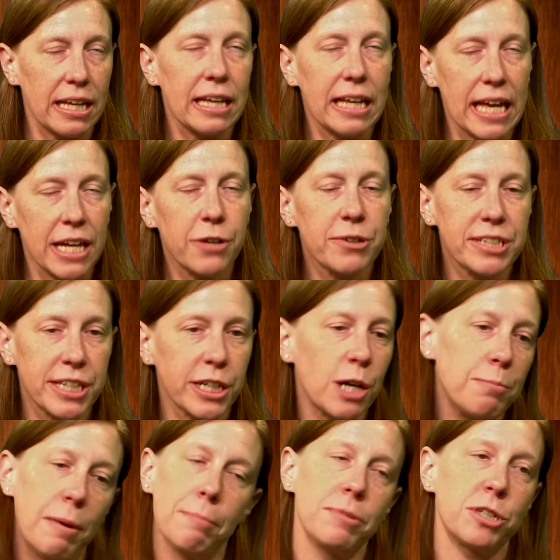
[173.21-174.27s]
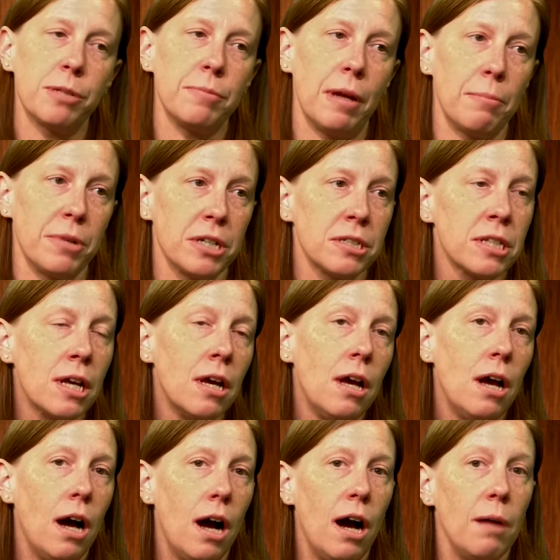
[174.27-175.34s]
increasing our membership numbers.
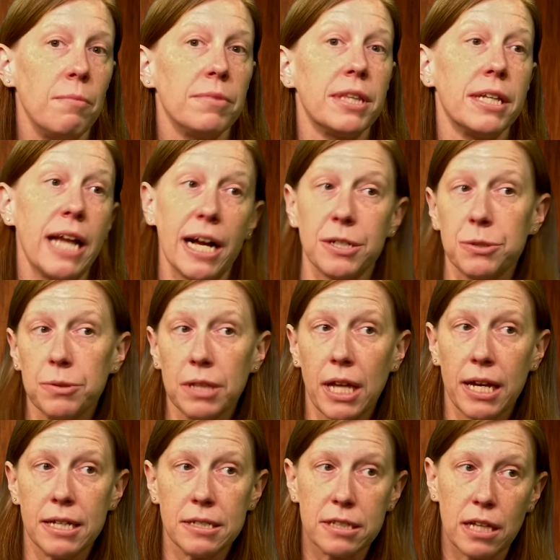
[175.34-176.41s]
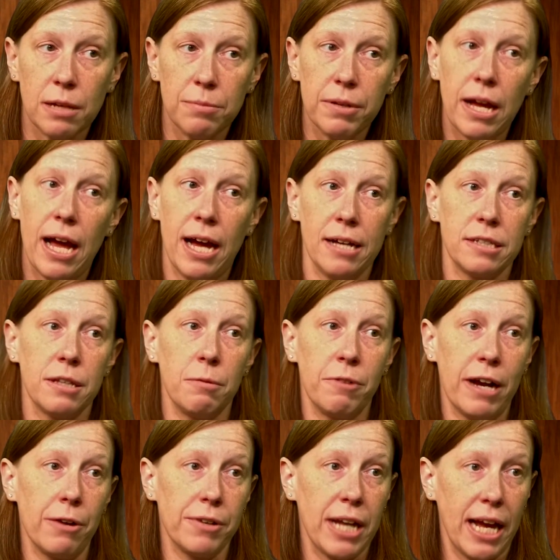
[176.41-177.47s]
Um, the Nashua Lions Club has
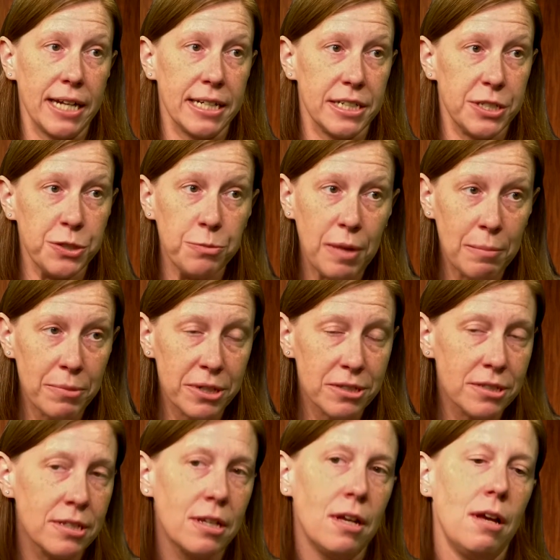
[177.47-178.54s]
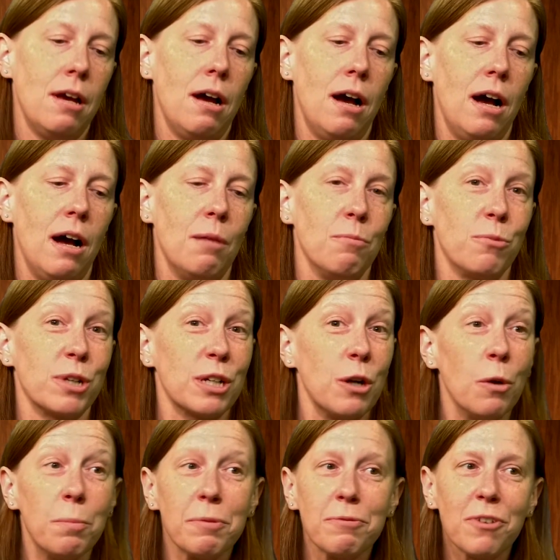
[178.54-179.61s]
around 92 members. Um, we're
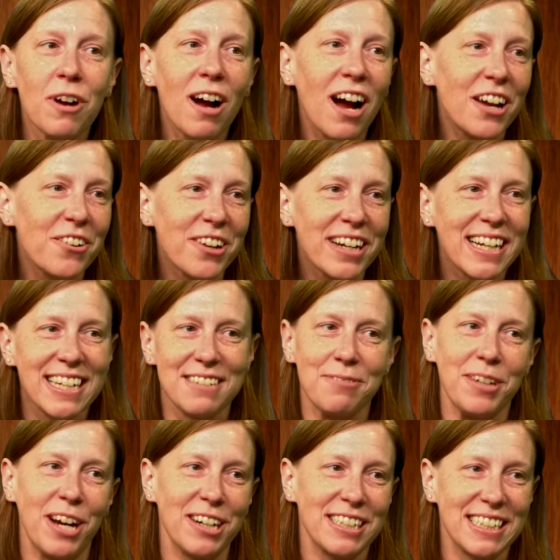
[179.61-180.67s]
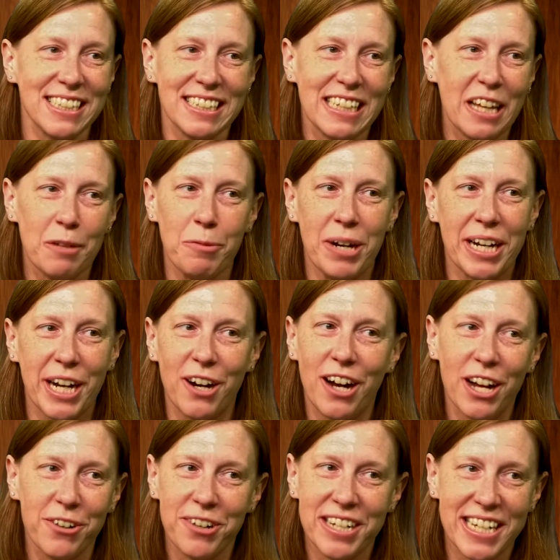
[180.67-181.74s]
hoping for 100 because we are still celebrating our
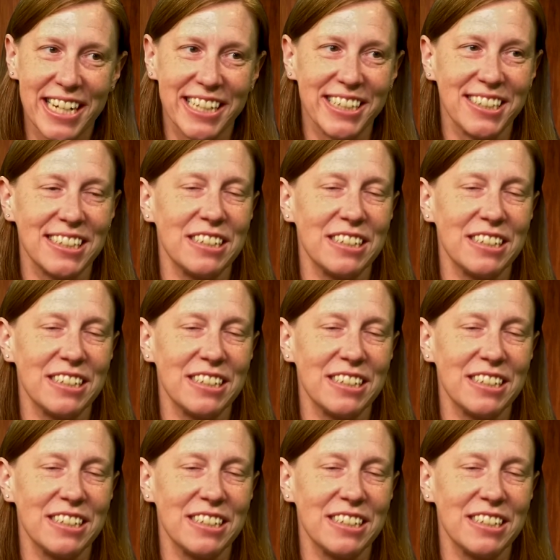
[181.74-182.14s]
100 years, and